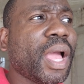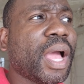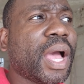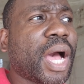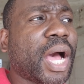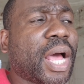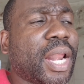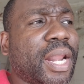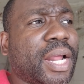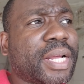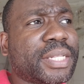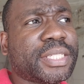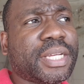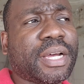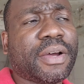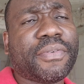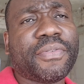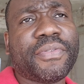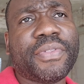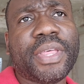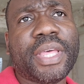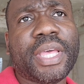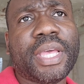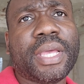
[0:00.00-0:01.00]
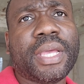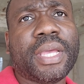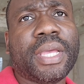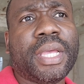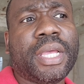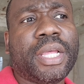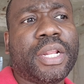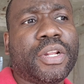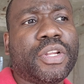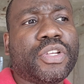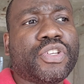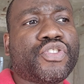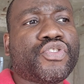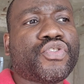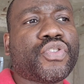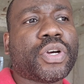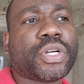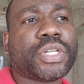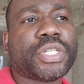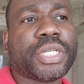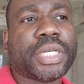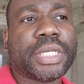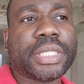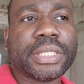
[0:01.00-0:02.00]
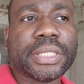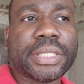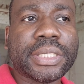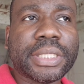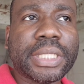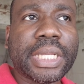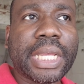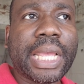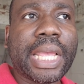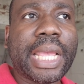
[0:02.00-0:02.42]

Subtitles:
A lot of the structures